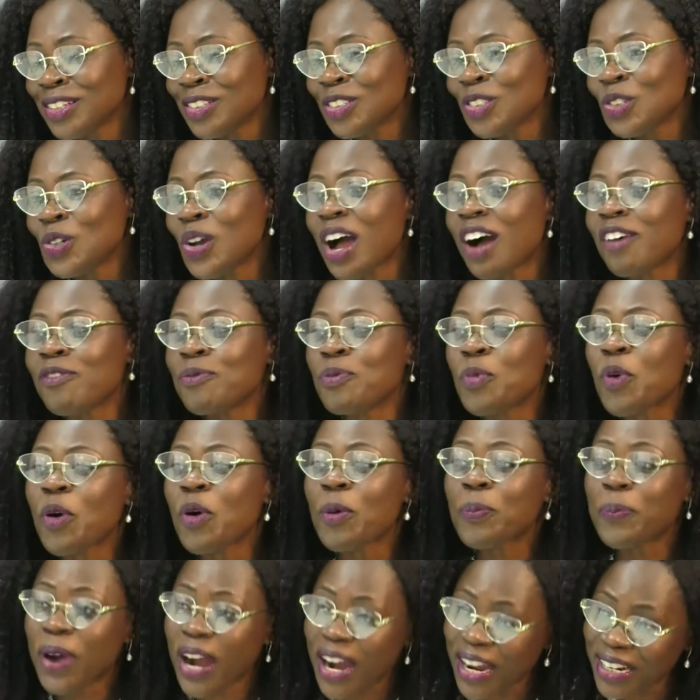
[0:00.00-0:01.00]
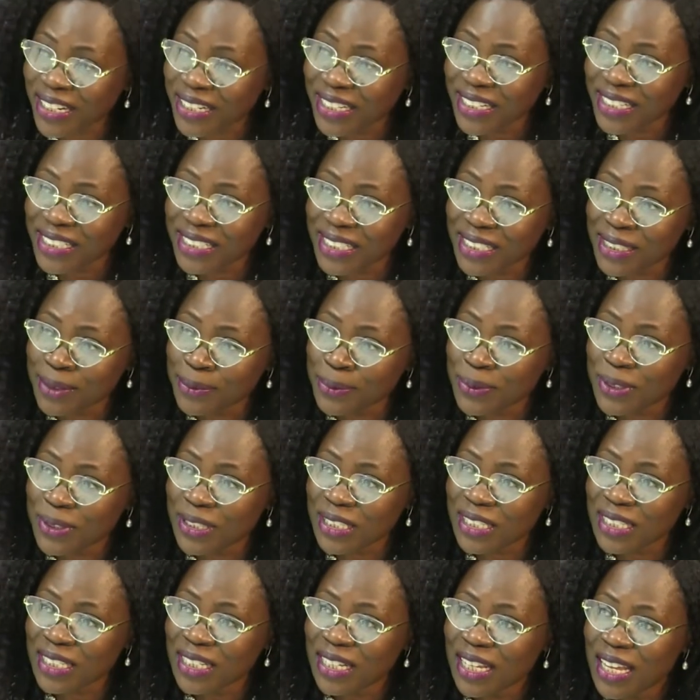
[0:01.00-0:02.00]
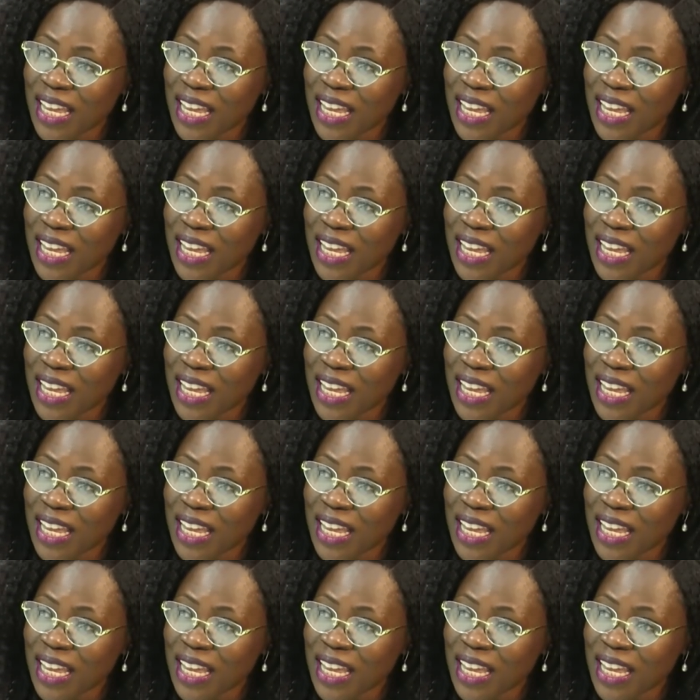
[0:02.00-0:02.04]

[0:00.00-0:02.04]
to have more partnerships,